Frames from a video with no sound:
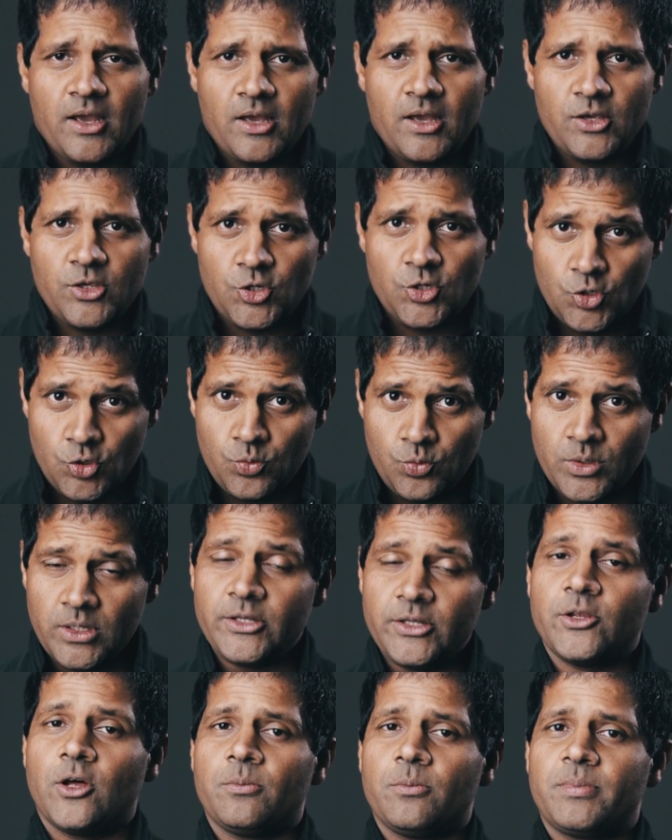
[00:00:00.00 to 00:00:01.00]
You will
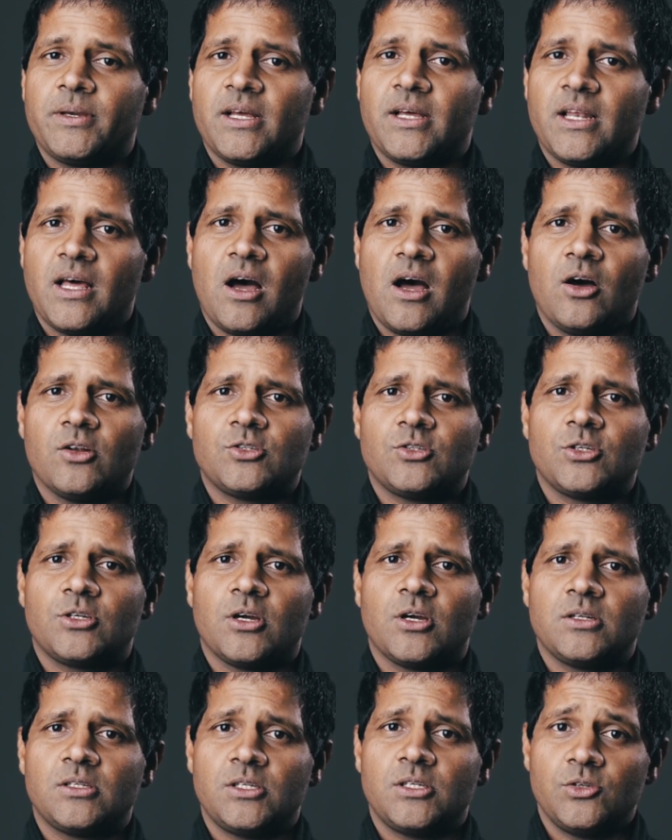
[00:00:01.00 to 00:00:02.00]
not be allowed to
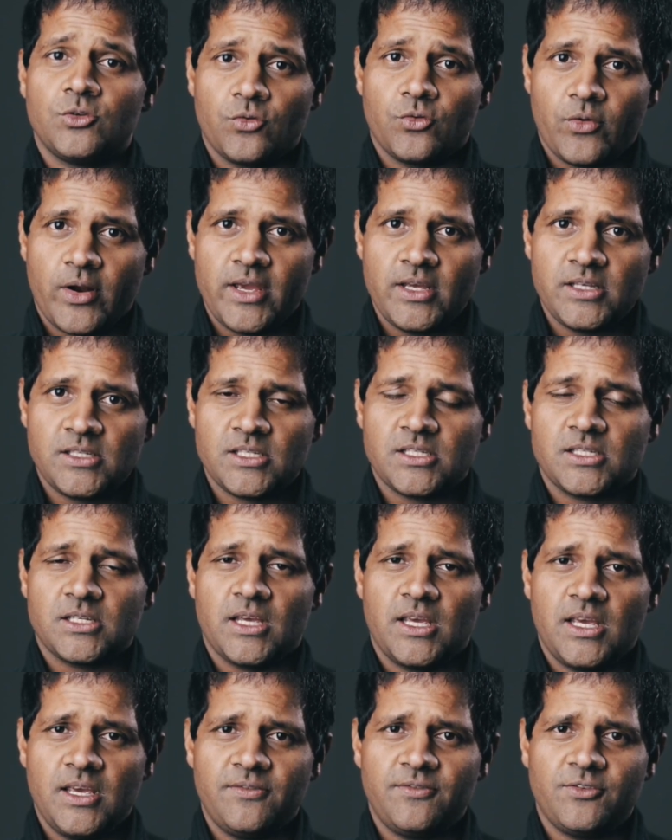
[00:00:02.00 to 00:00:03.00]
continue race
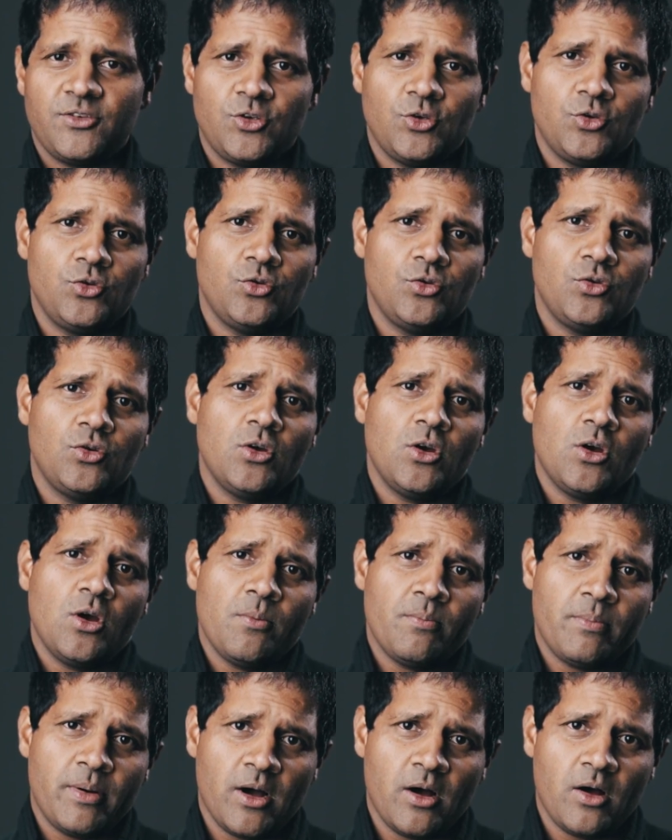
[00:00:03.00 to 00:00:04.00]
if you
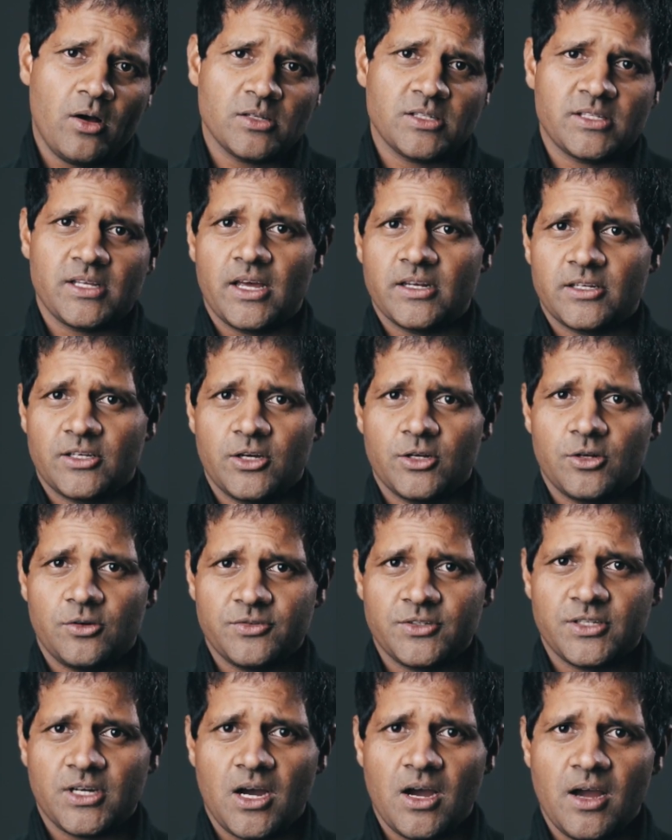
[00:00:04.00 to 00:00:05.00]
pass that cutoff
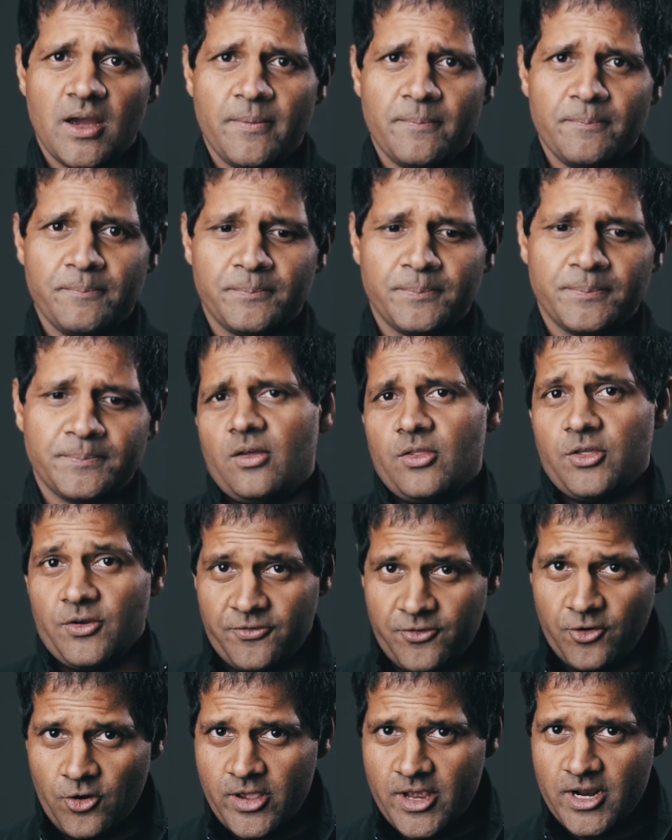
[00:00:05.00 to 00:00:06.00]
time. The
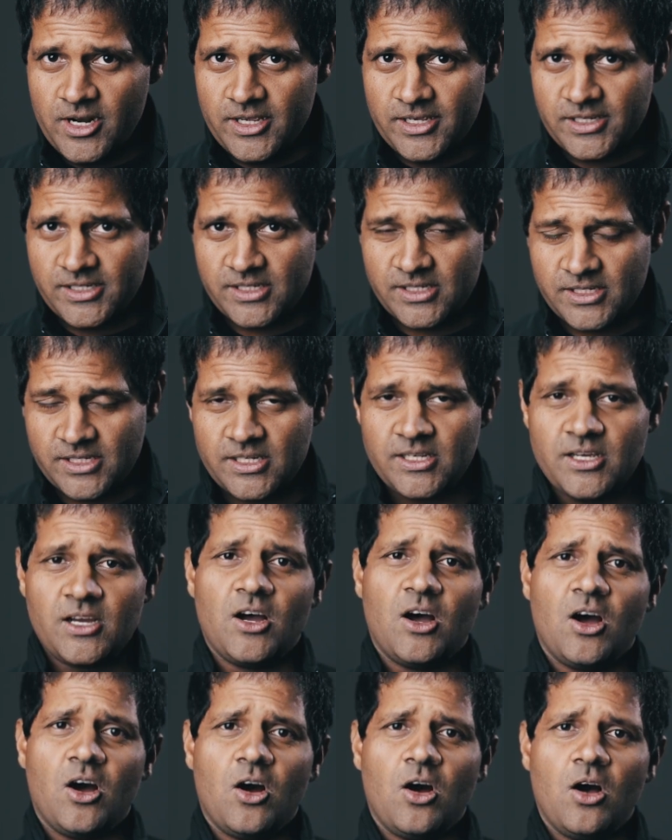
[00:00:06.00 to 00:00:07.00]
following lists
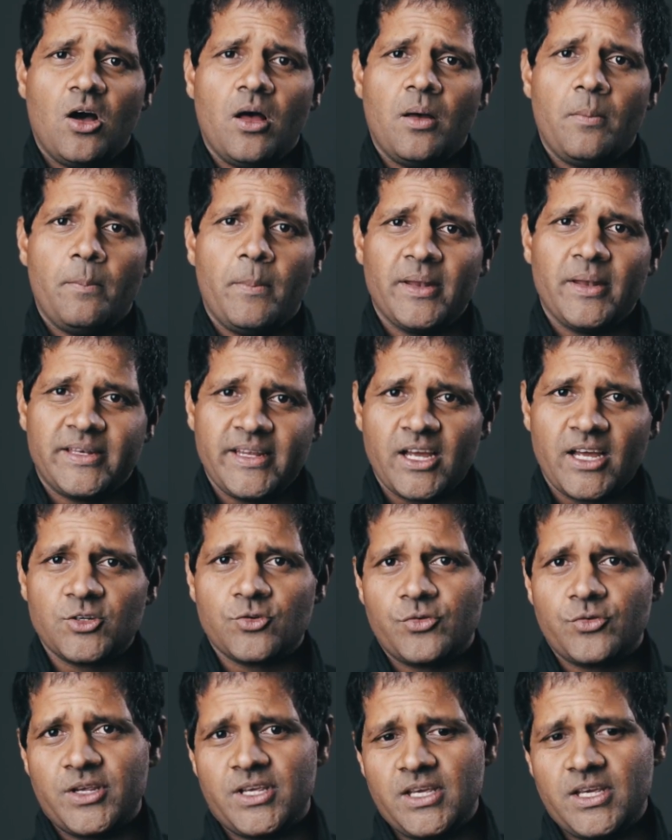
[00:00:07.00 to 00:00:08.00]
are
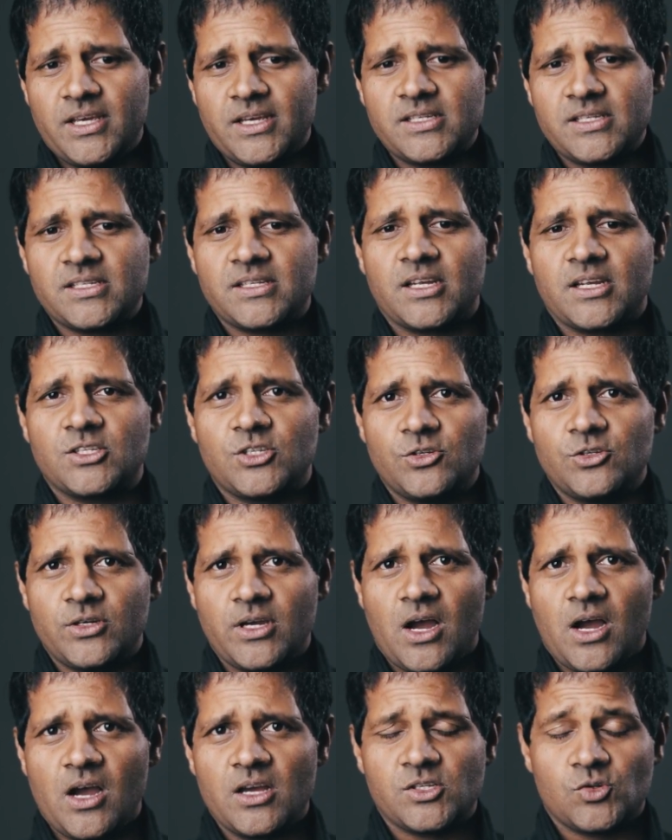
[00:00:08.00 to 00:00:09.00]
mandatory gears that you
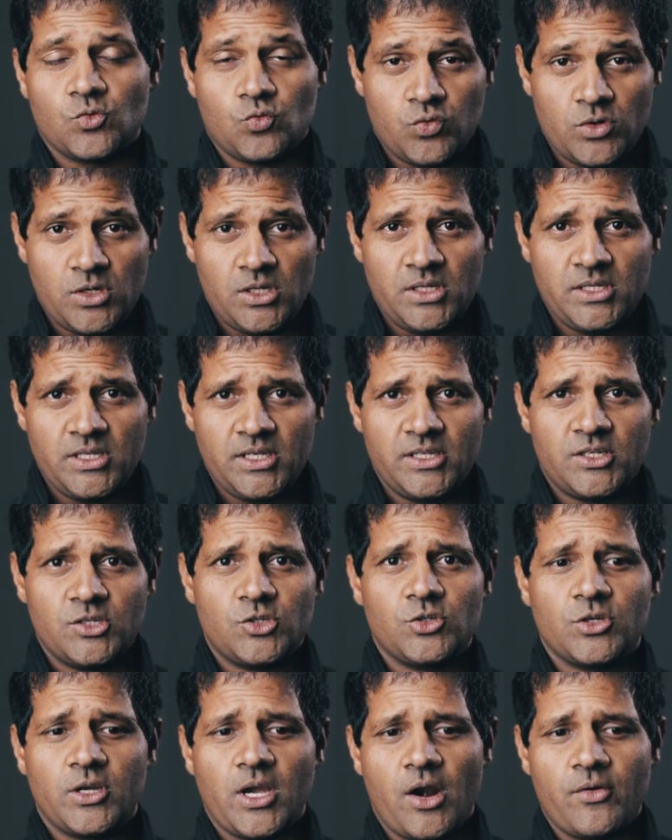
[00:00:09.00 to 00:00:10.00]
guys will need
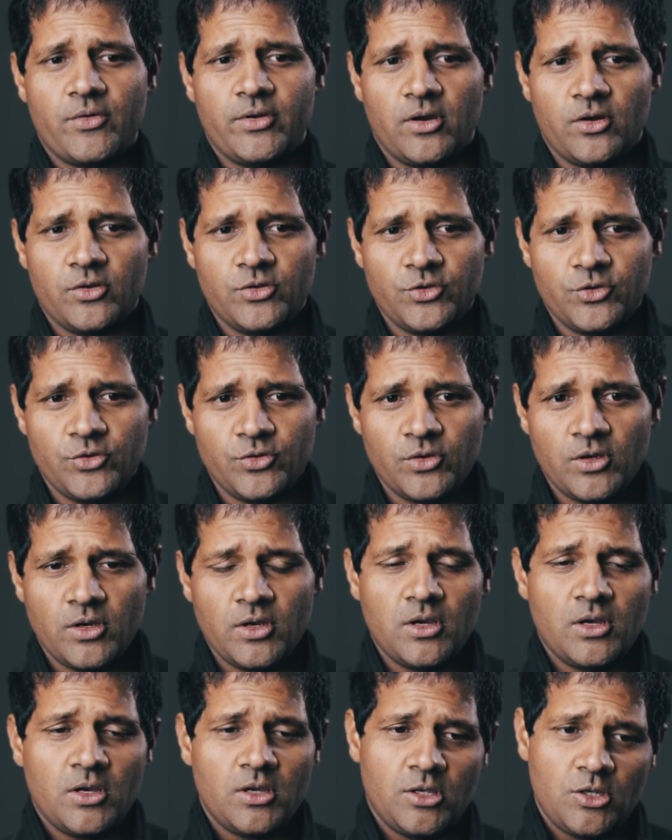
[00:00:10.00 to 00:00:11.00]
to carry on you.
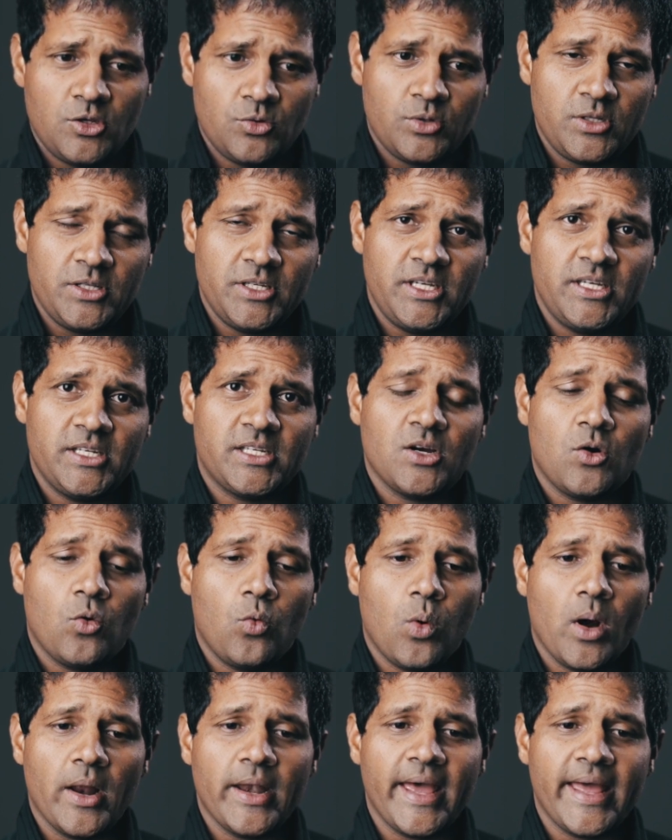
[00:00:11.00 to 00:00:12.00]
You will need
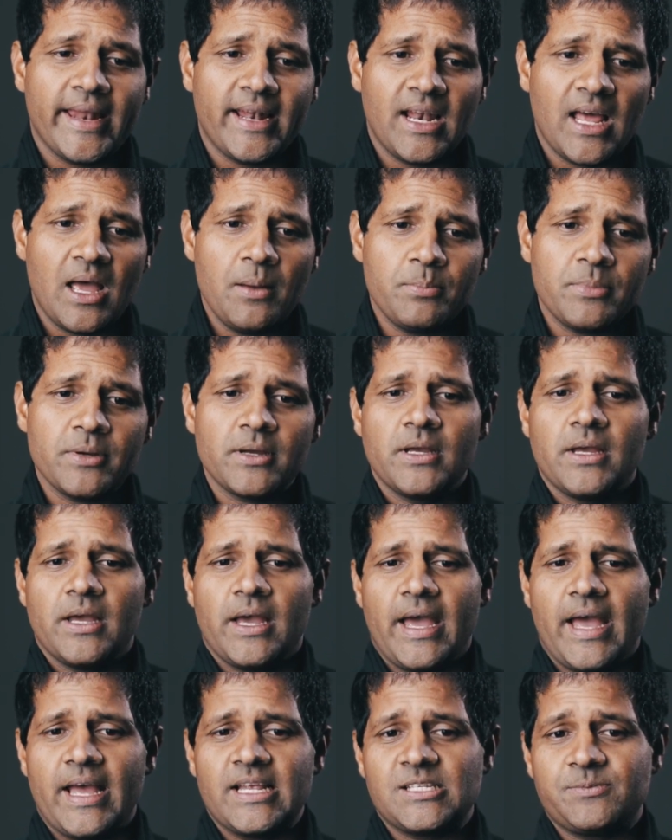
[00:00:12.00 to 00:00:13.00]
1 headlamp
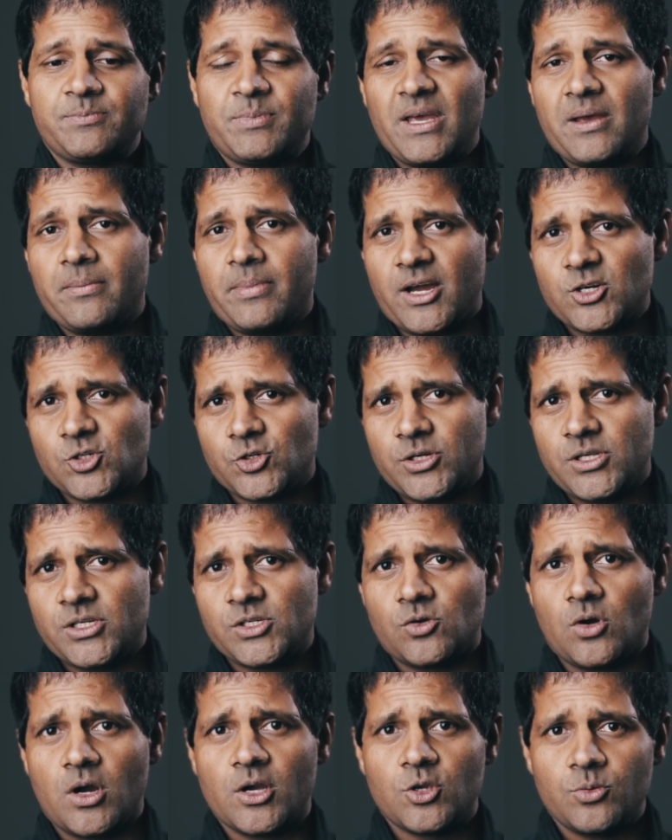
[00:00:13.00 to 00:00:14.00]
and spare batteries
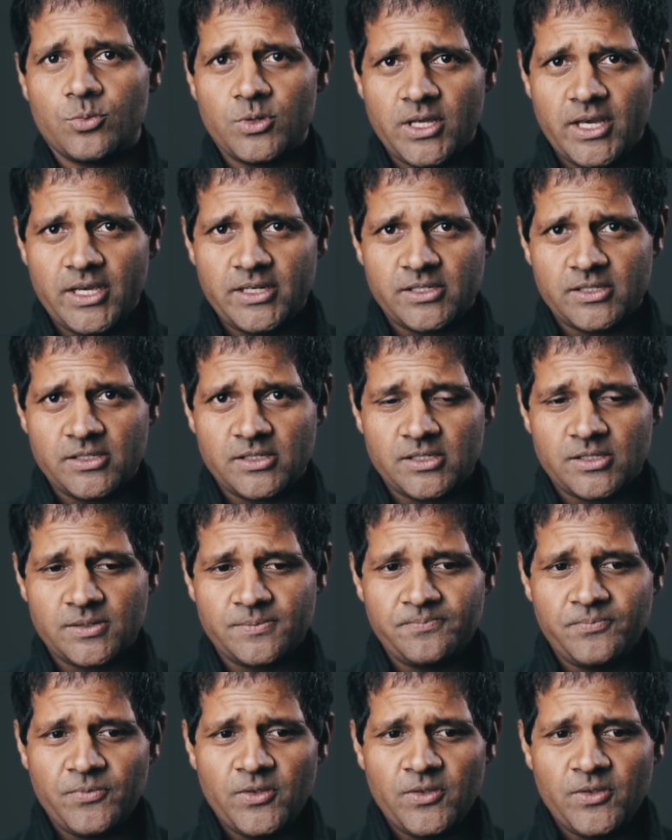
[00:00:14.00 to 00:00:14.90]
or accumulators,